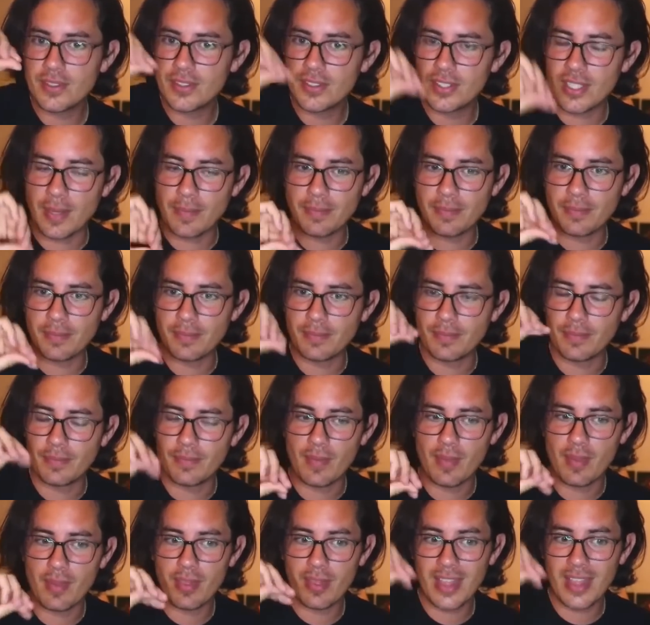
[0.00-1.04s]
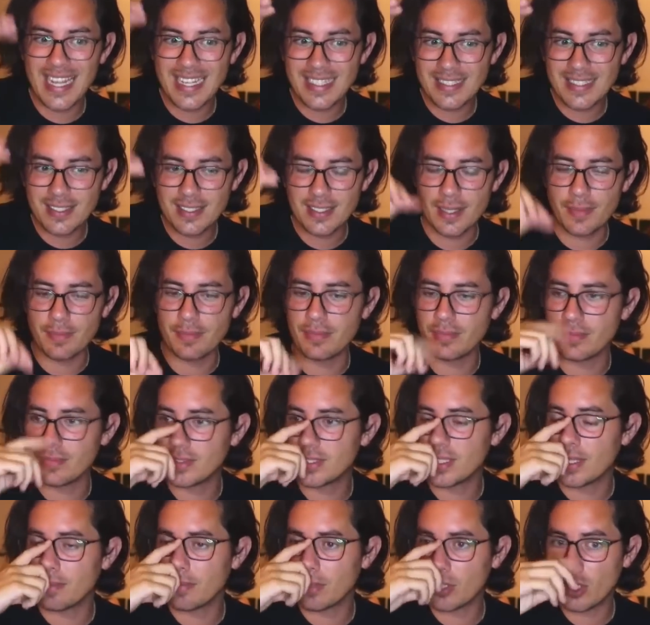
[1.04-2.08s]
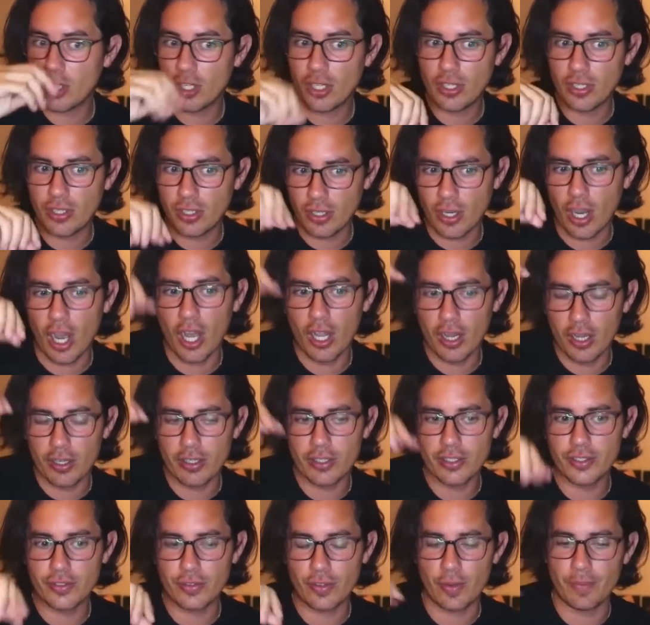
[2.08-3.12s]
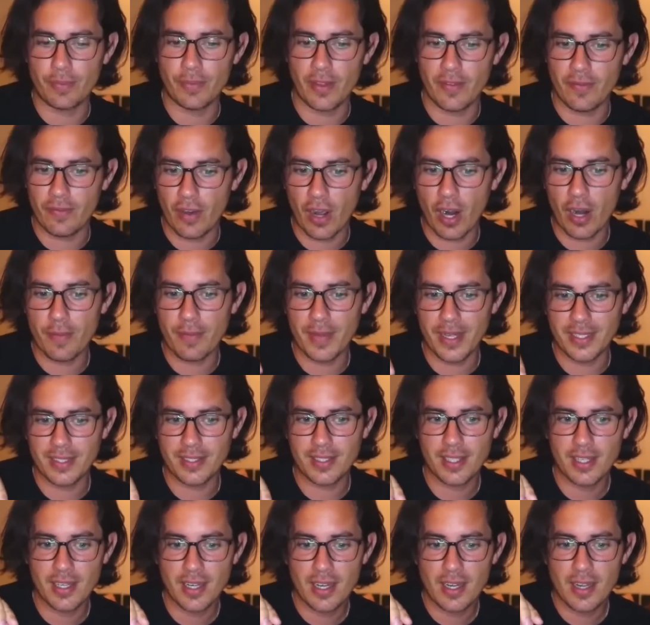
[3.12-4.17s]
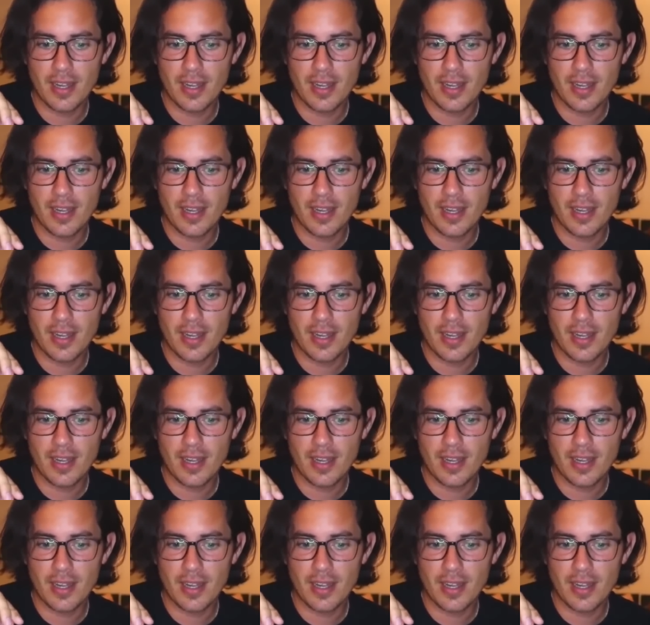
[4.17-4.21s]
things, some colors from the environment